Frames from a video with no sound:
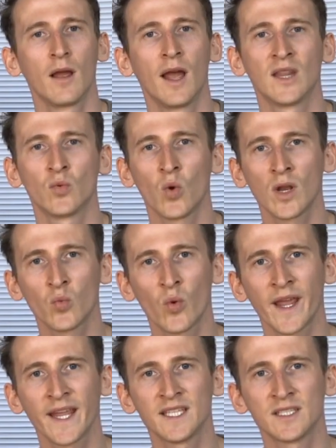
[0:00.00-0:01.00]
And one
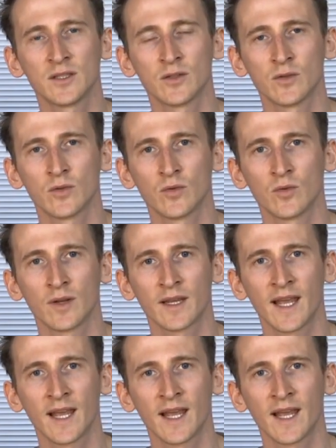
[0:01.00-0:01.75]
way to